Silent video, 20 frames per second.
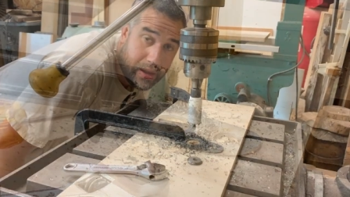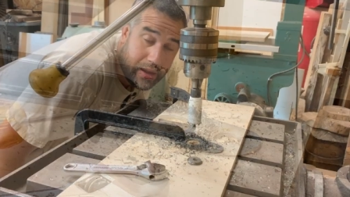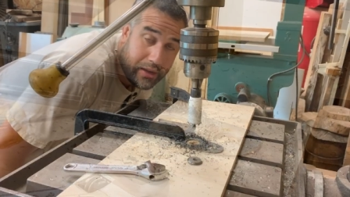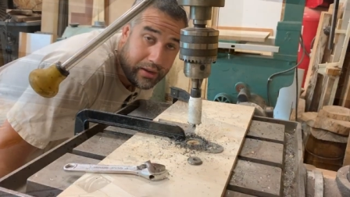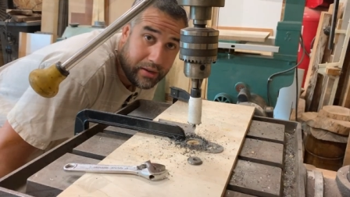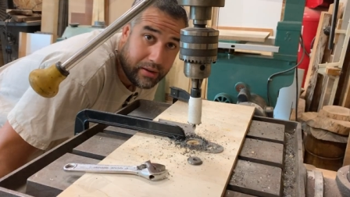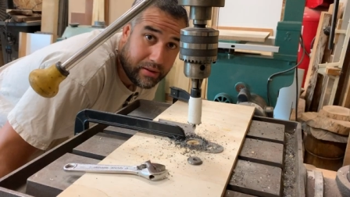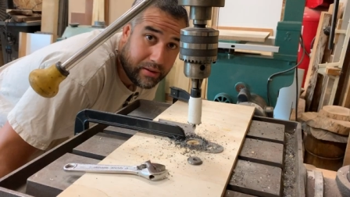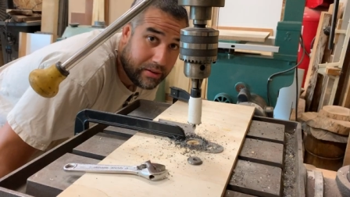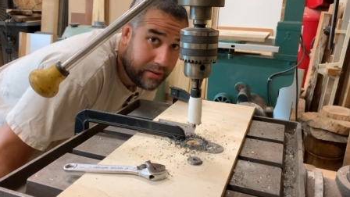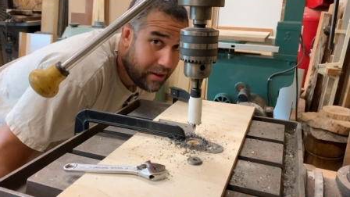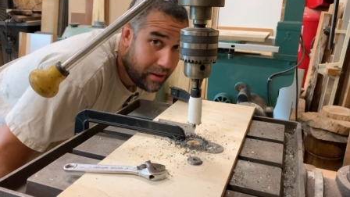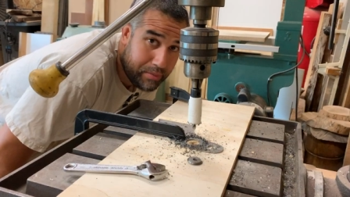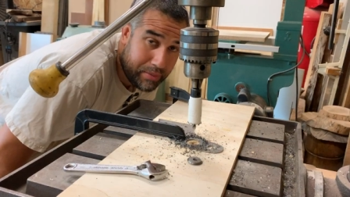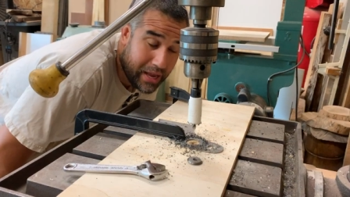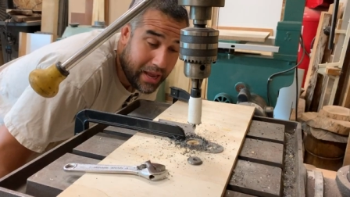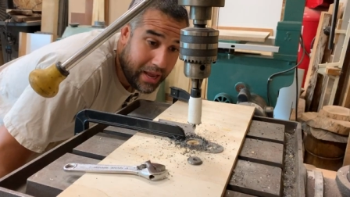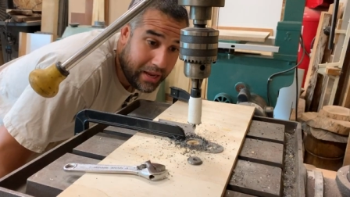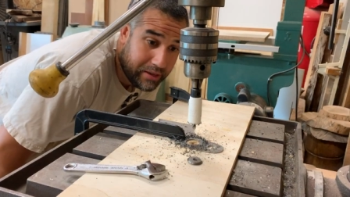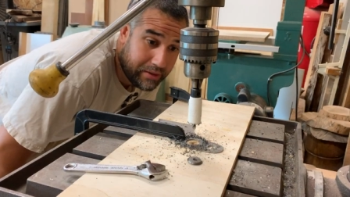Hey, not
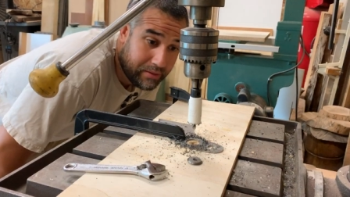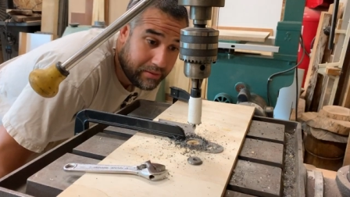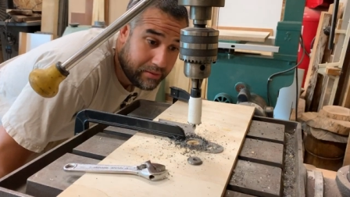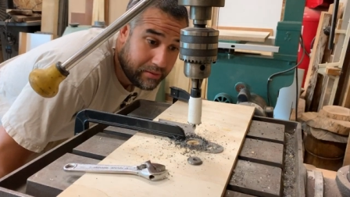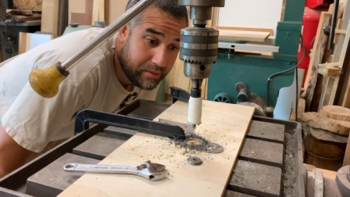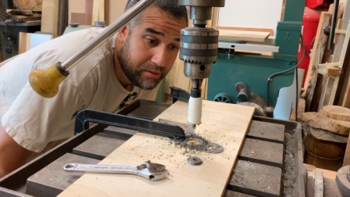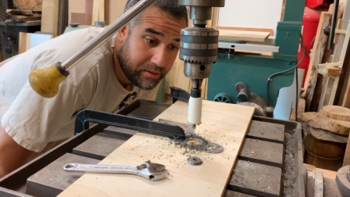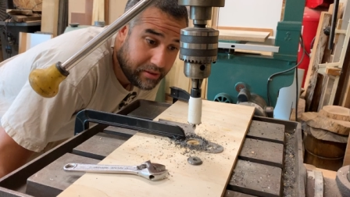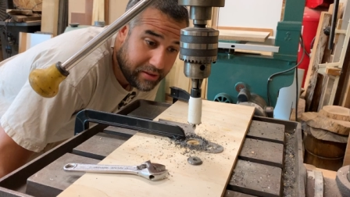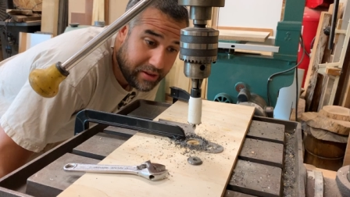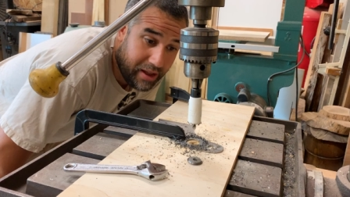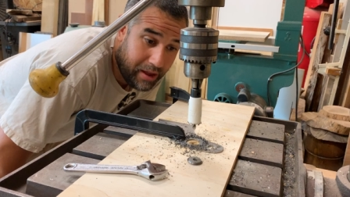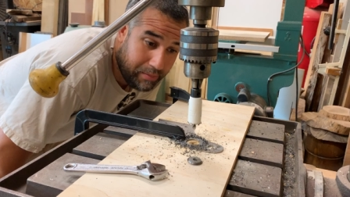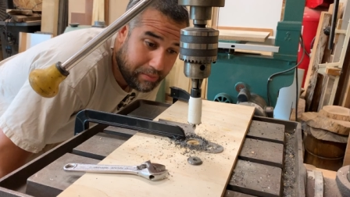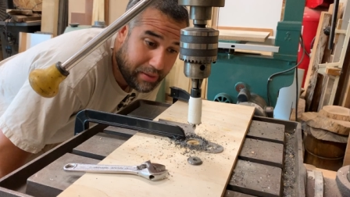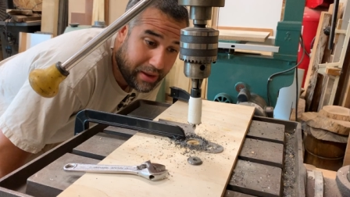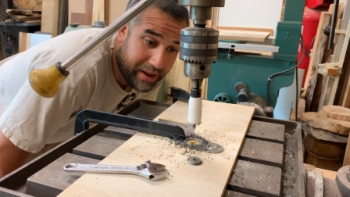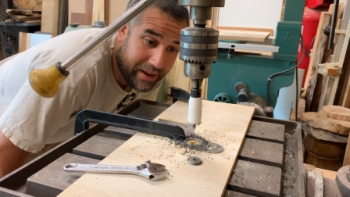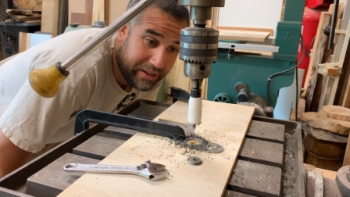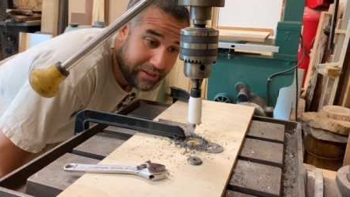bad.
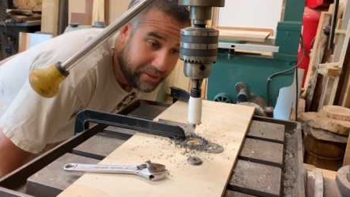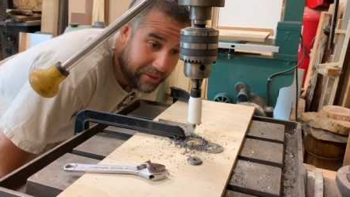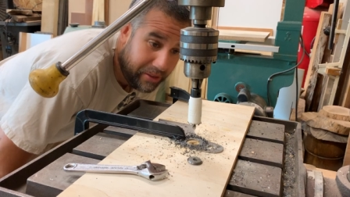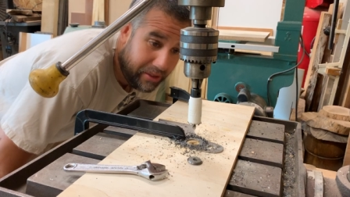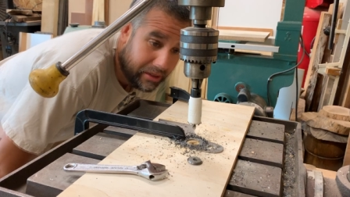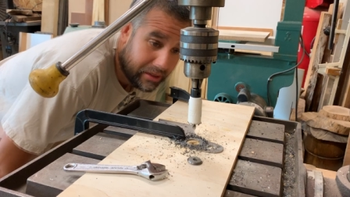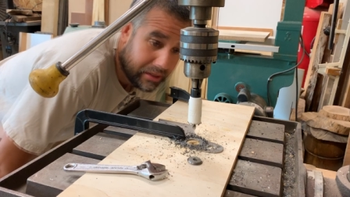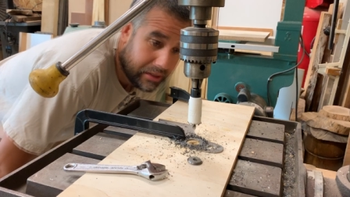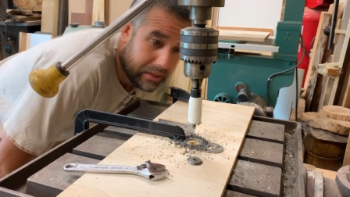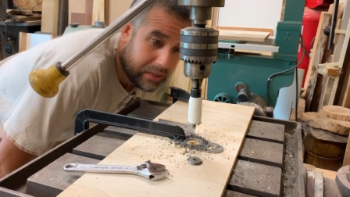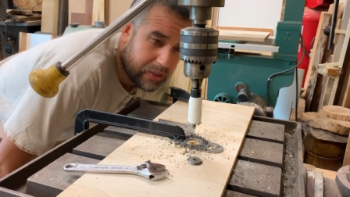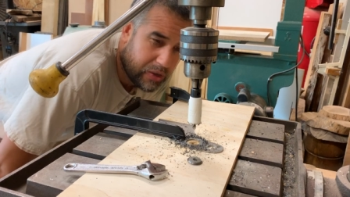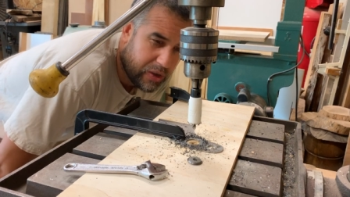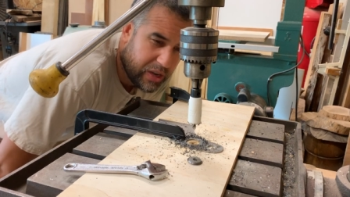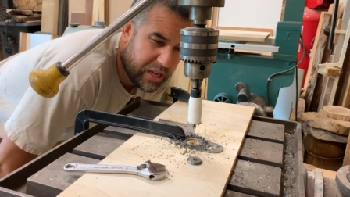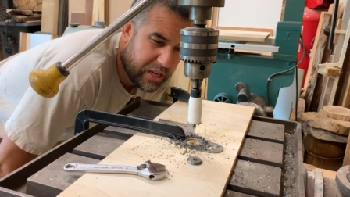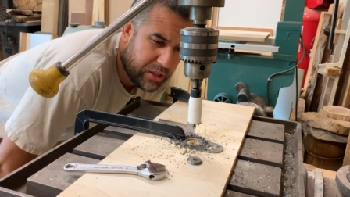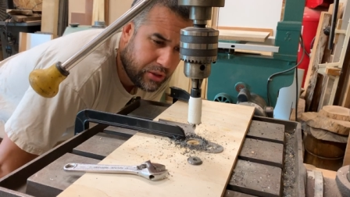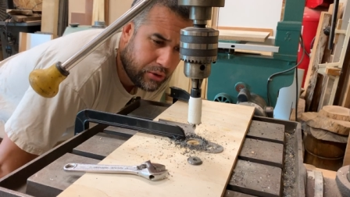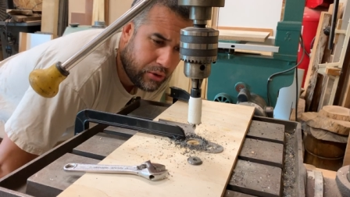Not bad at all. all right, let's go
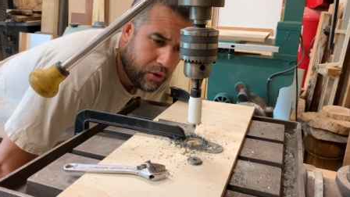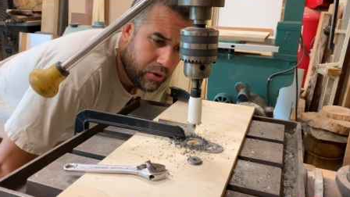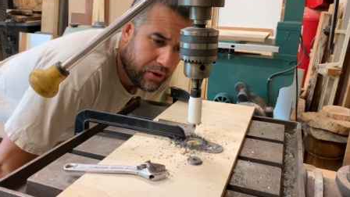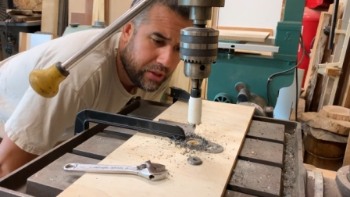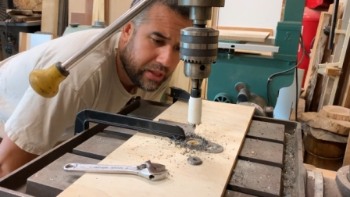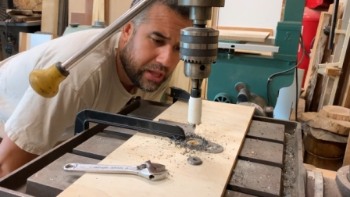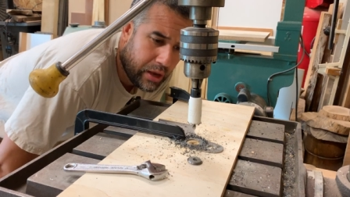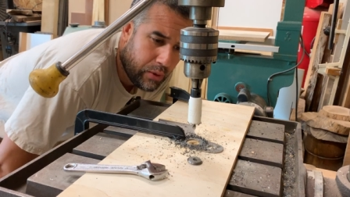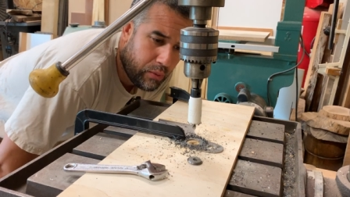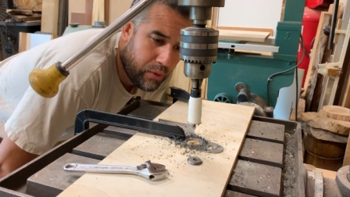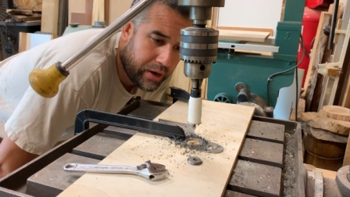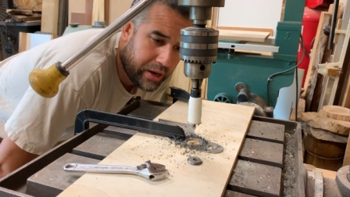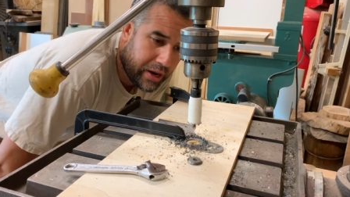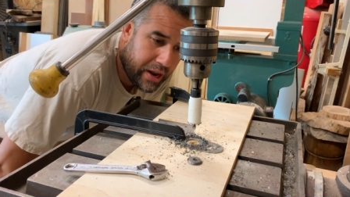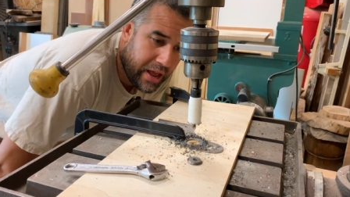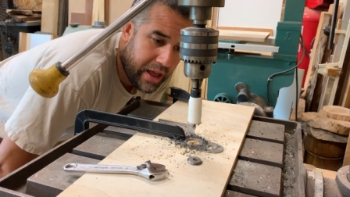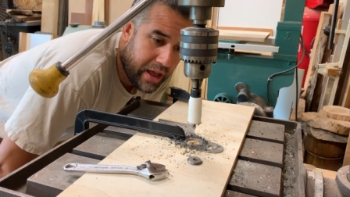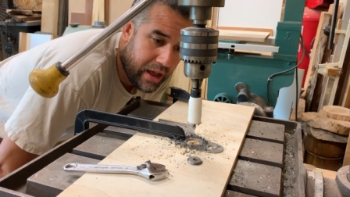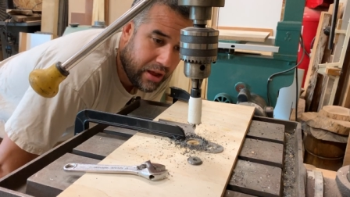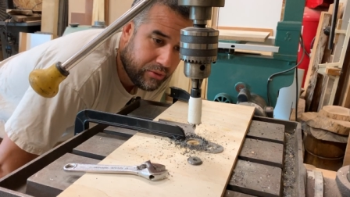ahead and throw in that one
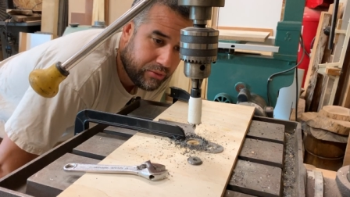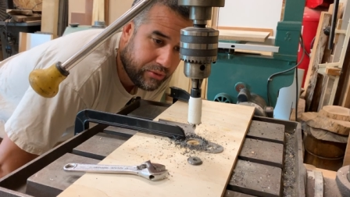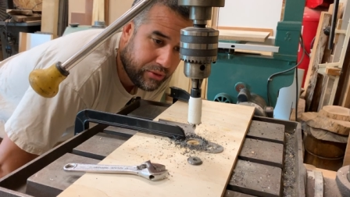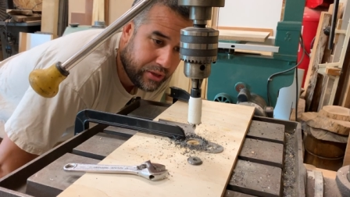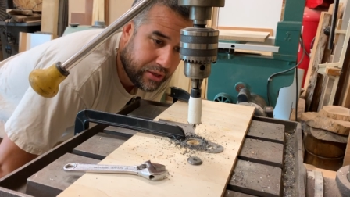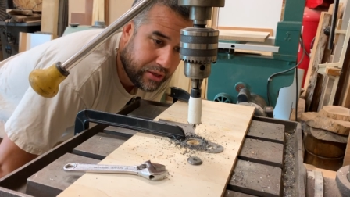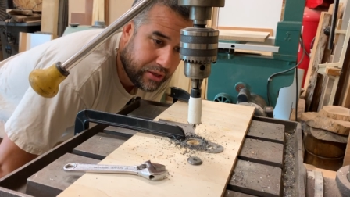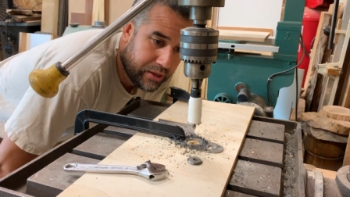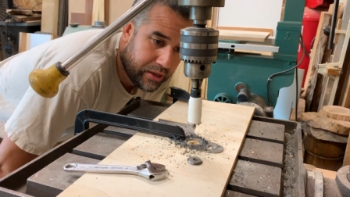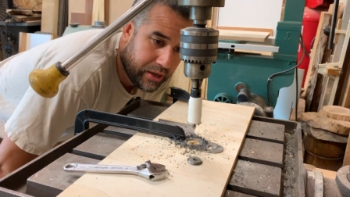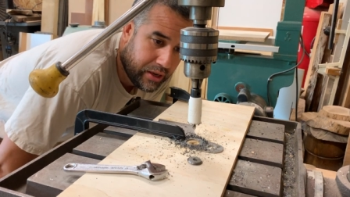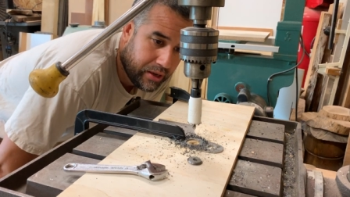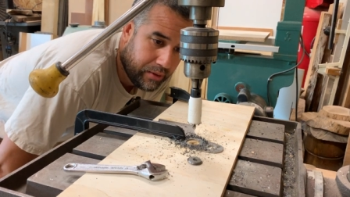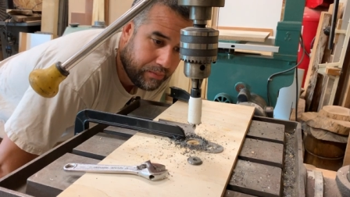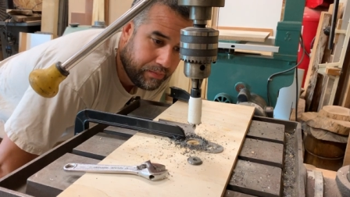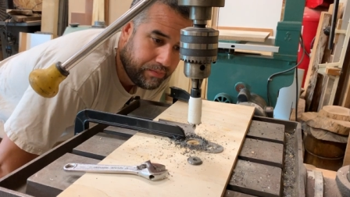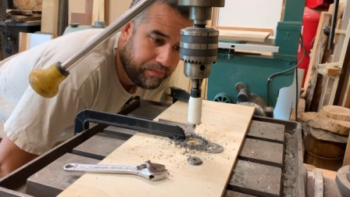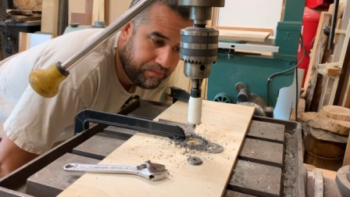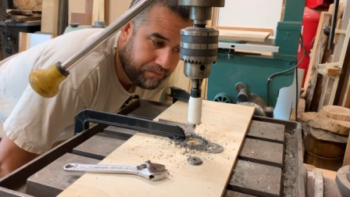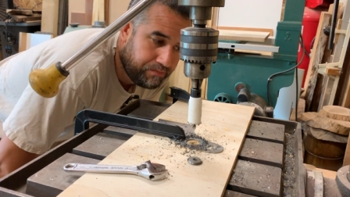and a half and
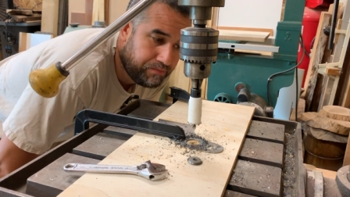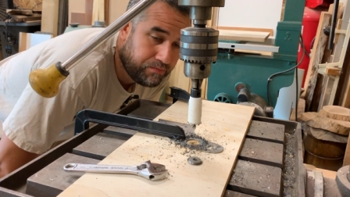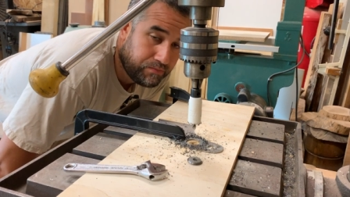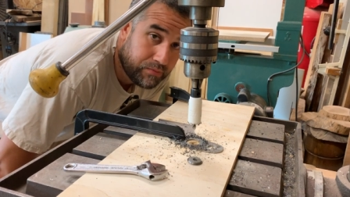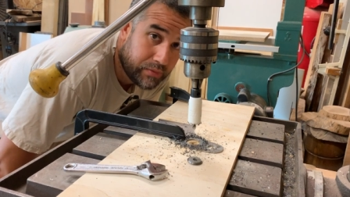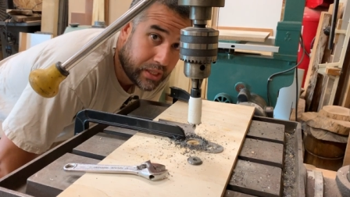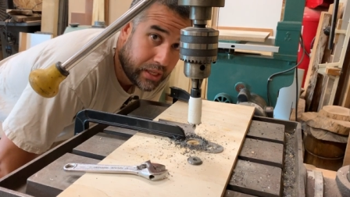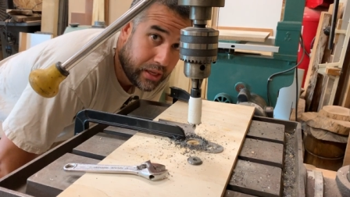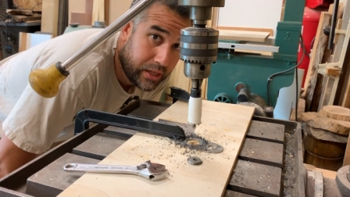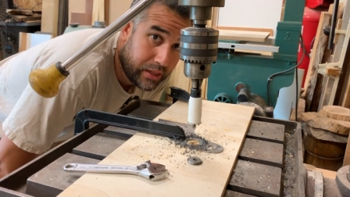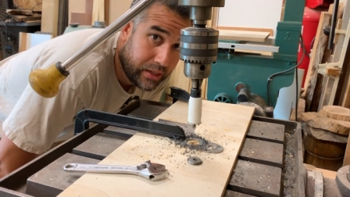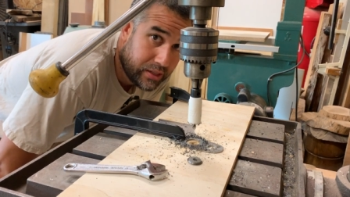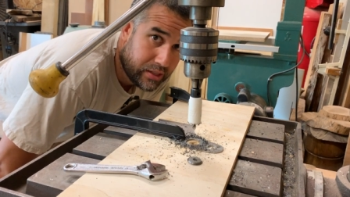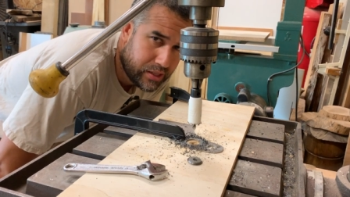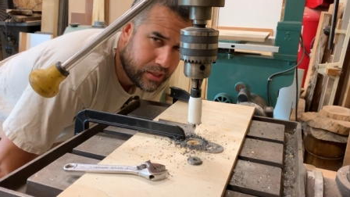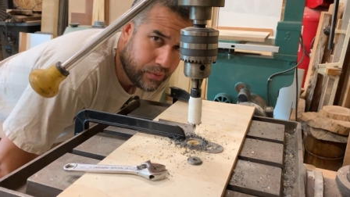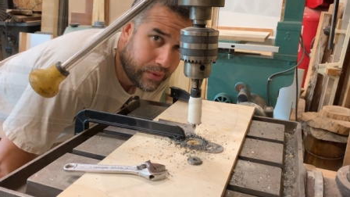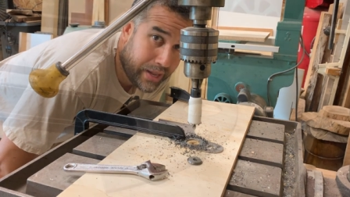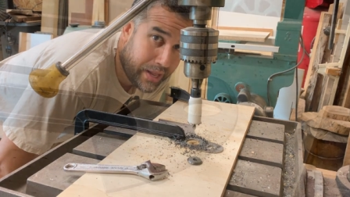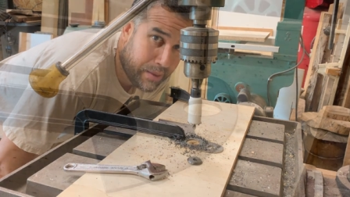um, let's
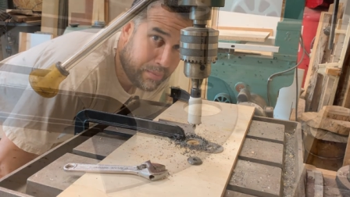see what